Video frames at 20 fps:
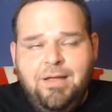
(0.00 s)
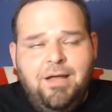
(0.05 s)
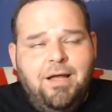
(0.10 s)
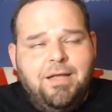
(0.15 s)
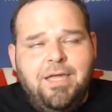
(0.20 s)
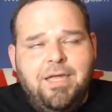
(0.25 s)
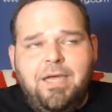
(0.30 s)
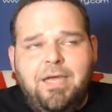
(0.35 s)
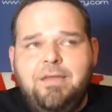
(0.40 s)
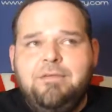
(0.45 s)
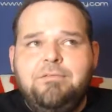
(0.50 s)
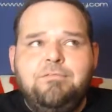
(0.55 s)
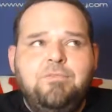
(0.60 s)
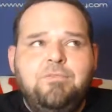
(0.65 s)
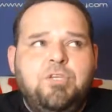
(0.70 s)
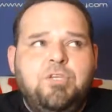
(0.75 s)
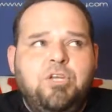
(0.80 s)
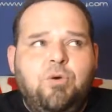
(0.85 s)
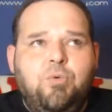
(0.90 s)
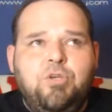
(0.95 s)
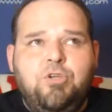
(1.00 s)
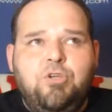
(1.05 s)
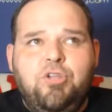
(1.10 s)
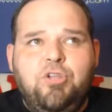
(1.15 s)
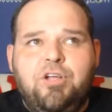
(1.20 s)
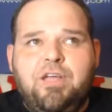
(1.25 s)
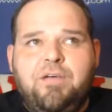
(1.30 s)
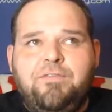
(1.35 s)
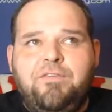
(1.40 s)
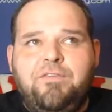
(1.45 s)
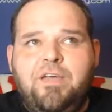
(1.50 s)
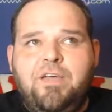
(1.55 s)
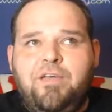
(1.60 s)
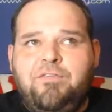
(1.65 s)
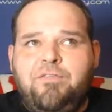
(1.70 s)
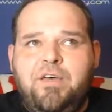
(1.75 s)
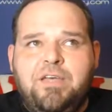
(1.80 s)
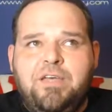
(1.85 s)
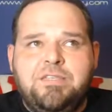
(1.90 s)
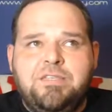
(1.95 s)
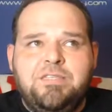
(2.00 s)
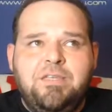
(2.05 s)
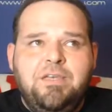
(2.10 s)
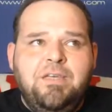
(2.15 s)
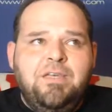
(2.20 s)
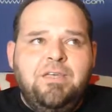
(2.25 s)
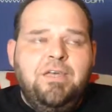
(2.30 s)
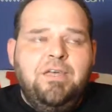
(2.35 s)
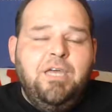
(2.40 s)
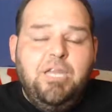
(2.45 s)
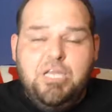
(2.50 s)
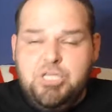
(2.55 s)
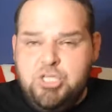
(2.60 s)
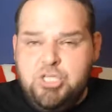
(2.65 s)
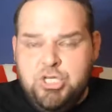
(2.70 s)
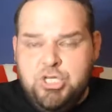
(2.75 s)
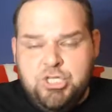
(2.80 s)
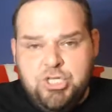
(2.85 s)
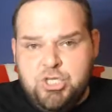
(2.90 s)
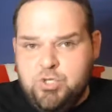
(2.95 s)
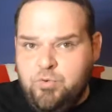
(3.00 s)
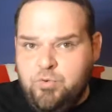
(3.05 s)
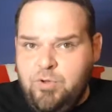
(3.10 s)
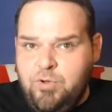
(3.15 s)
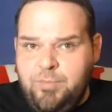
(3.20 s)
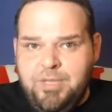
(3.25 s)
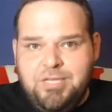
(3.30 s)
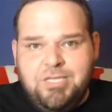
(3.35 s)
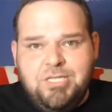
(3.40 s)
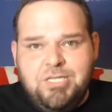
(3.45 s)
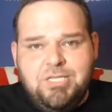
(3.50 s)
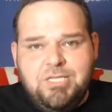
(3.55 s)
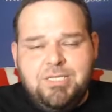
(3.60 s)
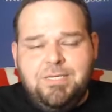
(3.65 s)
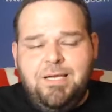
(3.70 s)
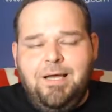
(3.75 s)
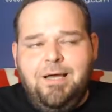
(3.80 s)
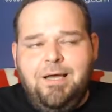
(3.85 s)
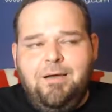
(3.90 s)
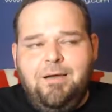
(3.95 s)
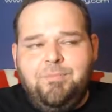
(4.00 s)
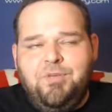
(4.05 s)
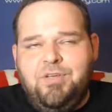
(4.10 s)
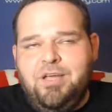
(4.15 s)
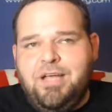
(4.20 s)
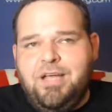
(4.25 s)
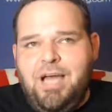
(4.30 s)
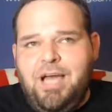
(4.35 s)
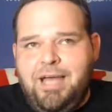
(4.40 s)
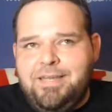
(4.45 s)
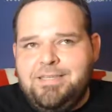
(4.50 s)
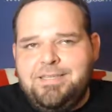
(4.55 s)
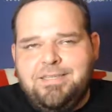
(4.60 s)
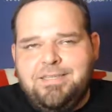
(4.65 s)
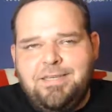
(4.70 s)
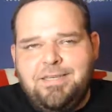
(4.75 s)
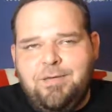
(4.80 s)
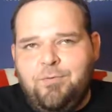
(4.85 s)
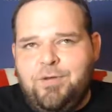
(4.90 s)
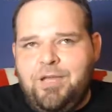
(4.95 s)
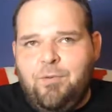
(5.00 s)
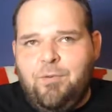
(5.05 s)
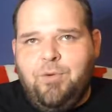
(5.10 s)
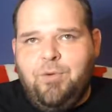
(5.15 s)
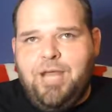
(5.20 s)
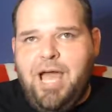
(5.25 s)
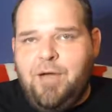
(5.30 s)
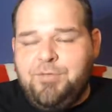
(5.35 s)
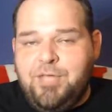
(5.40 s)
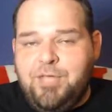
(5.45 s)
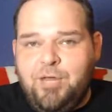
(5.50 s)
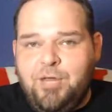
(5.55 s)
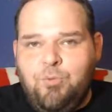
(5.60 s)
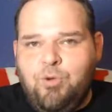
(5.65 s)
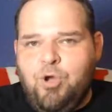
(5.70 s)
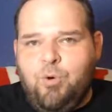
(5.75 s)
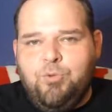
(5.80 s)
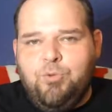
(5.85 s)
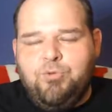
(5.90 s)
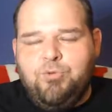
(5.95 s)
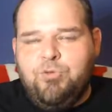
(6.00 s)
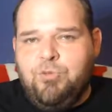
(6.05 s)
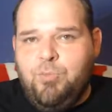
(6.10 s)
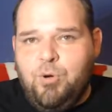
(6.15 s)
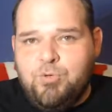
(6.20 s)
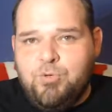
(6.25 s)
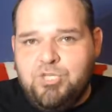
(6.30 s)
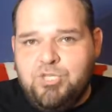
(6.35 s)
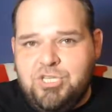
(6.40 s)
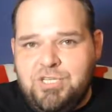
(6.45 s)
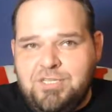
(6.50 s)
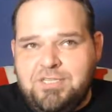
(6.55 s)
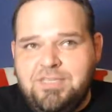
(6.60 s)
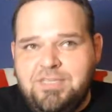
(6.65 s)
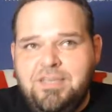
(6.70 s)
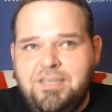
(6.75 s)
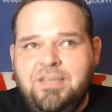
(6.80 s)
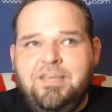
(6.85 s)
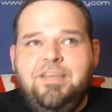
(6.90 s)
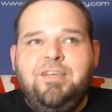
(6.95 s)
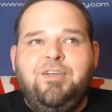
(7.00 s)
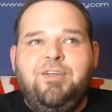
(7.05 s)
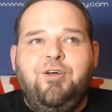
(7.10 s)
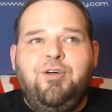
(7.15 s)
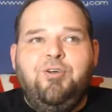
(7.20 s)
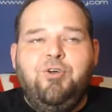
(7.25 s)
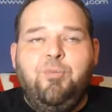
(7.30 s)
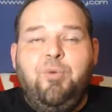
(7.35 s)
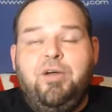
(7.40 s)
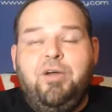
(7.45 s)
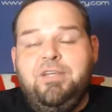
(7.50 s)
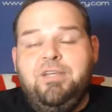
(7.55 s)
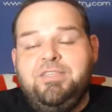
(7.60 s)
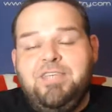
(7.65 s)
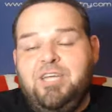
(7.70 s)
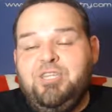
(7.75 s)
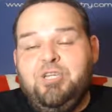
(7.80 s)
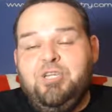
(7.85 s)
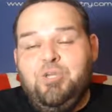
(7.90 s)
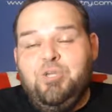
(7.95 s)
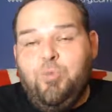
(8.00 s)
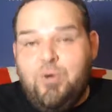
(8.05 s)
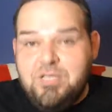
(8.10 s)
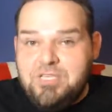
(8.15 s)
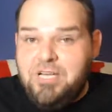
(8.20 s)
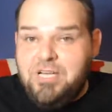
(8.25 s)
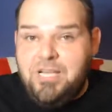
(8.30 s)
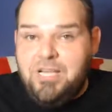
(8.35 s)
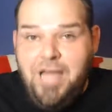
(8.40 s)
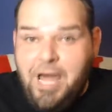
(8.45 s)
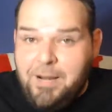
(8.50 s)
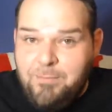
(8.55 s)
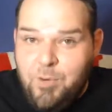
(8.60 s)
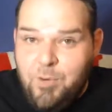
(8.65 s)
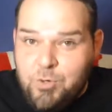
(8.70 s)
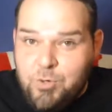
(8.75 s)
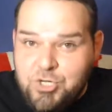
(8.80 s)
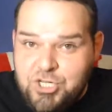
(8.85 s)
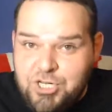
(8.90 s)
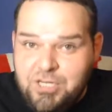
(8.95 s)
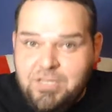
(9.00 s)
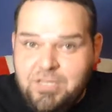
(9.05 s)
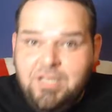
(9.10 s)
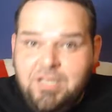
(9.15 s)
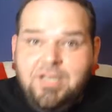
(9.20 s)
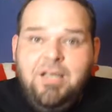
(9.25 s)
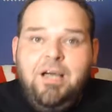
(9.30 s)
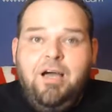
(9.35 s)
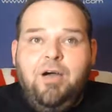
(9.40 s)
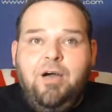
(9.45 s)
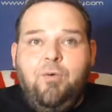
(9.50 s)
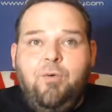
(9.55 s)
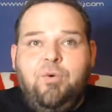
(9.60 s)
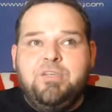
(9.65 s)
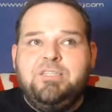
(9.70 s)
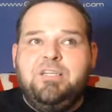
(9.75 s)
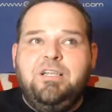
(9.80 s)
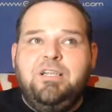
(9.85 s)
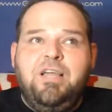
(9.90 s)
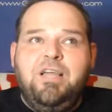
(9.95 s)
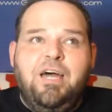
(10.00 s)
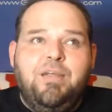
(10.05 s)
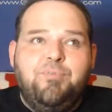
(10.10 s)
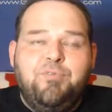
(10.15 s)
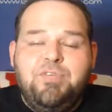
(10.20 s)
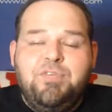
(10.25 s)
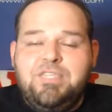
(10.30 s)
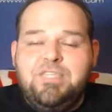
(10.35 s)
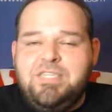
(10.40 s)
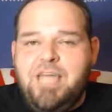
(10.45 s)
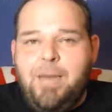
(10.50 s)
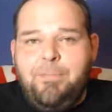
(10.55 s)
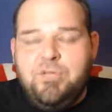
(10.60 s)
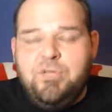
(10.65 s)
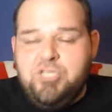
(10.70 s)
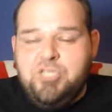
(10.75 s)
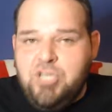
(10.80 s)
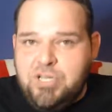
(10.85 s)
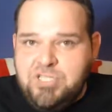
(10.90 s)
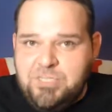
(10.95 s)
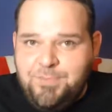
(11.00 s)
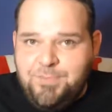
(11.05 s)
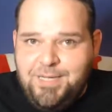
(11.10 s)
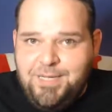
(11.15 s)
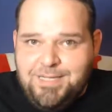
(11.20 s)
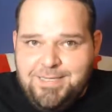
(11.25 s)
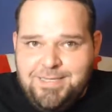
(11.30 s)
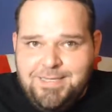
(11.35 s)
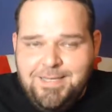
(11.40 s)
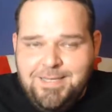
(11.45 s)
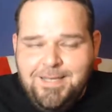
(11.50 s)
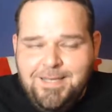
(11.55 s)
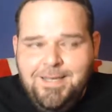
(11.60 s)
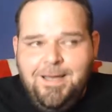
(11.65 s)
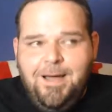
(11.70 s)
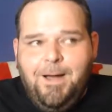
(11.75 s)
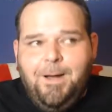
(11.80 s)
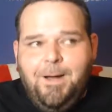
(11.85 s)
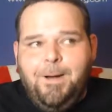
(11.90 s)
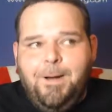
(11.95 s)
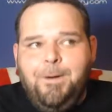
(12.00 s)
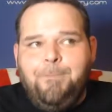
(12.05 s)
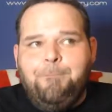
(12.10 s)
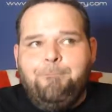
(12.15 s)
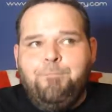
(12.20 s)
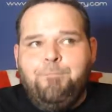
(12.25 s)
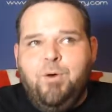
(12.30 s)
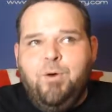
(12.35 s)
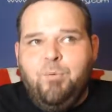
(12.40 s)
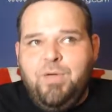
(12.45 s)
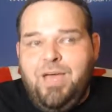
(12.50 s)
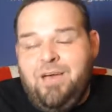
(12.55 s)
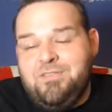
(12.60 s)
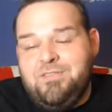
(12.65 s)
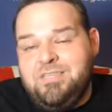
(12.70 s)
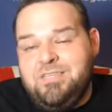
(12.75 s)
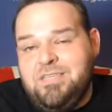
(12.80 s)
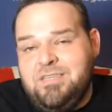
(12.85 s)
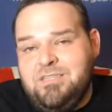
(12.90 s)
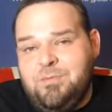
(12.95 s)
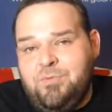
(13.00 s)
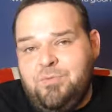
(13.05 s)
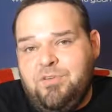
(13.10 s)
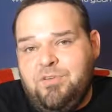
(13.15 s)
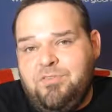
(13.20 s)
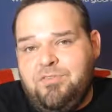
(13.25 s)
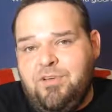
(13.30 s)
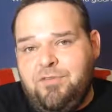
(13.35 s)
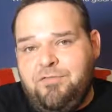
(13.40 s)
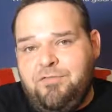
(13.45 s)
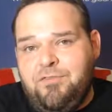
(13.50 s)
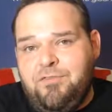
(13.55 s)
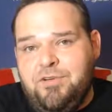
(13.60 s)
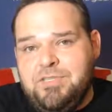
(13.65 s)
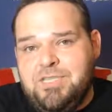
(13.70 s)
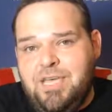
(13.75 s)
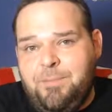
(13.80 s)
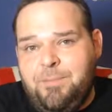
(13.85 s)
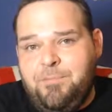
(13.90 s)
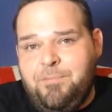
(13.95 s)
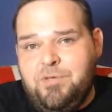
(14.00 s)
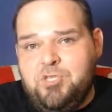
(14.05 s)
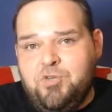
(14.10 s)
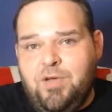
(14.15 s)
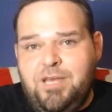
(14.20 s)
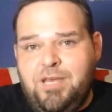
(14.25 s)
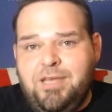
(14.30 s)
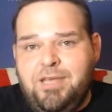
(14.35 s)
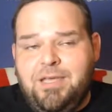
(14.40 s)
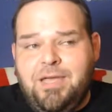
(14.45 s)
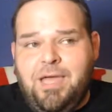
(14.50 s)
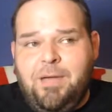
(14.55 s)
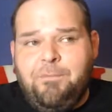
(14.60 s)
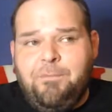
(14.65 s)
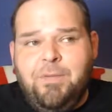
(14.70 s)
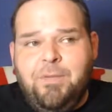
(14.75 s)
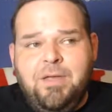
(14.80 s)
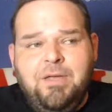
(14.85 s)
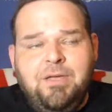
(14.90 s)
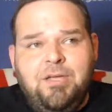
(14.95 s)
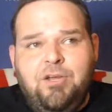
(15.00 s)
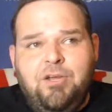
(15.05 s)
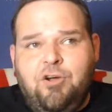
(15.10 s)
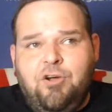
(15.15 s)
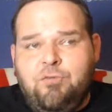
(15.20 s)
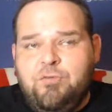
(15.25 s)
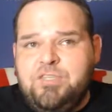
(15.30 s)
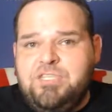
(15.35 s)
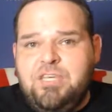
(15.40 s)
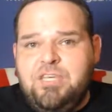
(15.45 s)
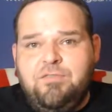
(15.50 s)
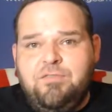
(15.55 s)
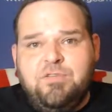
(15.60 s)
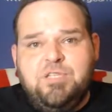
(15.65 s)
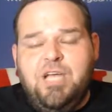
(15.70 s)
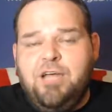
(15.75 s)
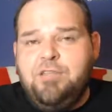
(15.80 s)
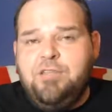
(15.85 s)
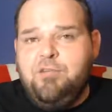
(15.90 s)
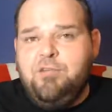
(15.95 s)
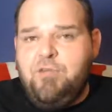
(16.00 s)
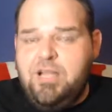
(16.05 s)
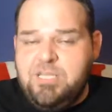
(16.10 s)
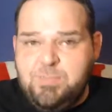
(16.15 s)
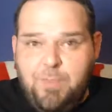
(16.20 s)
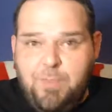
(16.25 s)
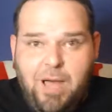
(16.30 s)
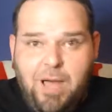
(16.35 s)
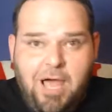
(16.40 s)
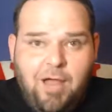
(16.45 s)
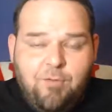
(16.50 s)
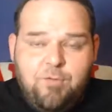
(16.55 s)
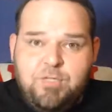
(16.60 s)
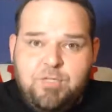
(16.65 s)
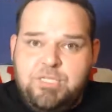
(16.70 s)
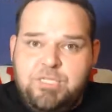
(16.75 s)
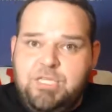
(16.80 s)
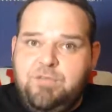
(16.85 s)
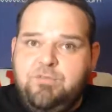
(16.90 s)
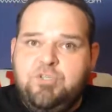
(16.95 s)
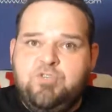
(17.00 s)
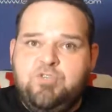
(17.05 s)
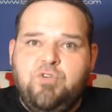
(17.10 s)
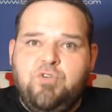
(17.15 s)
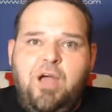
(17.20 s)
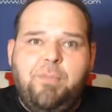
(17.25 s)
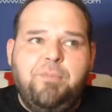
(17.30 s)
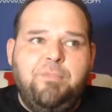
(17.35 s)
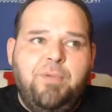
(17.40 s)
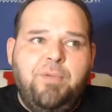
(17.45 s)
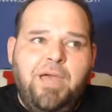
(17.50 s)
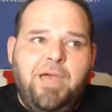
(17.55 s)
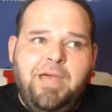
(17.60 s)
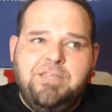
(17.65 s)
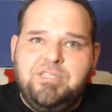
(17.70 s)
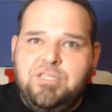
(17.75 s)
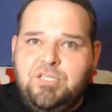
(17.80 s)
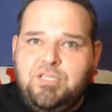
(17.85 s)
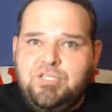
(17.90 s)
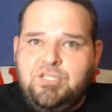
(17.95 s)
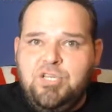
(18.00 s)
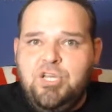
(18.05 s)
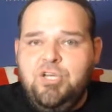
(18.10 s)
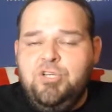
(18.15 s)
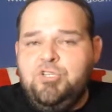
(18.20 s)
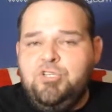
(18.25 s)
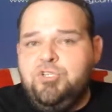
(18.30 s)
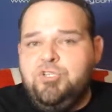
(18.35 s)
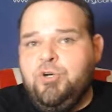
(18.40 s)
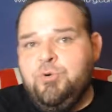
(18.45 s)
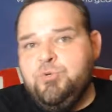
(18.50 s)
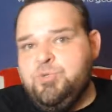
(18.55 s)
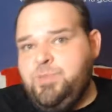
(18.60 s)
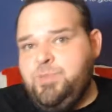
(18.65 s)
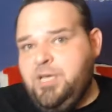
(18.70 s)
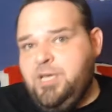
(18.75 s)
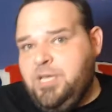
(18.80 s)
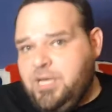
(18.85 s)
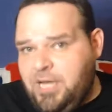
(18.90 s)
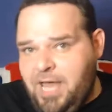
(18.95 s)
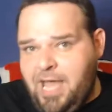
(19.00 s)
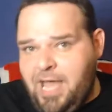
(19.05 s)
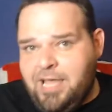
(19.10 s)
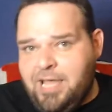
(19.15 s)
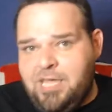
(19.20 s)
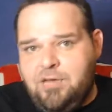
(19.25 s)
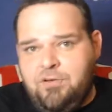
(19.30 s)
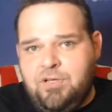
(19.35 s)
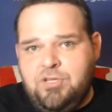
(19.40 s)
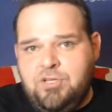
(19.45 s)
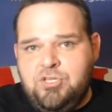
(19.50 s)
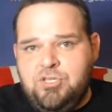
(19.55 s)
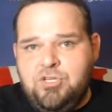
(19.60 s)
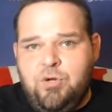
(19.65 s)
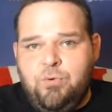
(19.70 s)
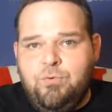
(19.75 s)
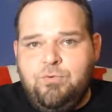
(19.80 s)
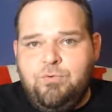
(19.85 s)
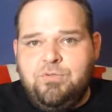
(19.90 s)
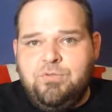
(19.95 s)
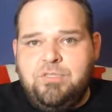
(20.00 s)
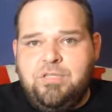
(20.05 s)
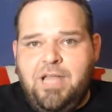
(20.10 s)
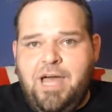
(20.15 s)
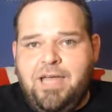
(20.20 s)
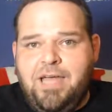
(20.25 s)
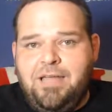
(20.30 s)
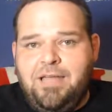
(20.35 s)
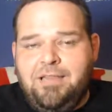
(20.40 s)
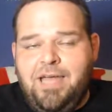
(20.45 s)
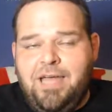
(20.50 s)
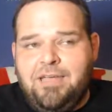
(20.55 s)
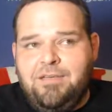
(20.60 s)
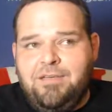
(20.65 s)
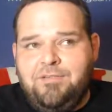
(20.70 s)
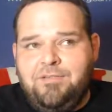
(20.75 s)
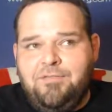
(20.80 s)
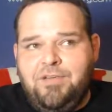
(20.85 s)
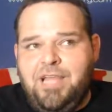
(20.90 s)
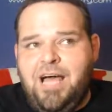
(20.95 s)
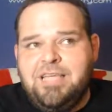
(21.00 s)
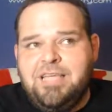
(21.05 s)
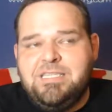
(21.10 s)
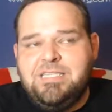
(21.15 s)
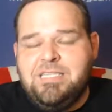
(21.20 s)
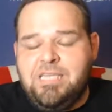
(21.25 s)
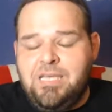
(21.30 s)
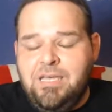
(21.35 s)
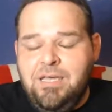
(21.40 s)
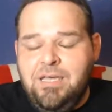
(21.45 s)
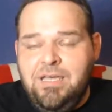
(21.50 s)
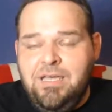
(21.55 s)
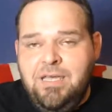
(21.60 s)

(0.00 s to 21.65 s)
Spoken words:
Again, you know, when you look at FanFest, it is just a scrimmage. You could kind of see when they went out there, they were going through the motions. You know, no pun intended, there wasn't a lot of motion. Wasn't a lot of pre-snap adjustments. But we have seen some of the stuff on tape in training camp. You know, receivers not in the right spot. Receivers dropping passes. Jones being inaccurate. Jones lacking velocity.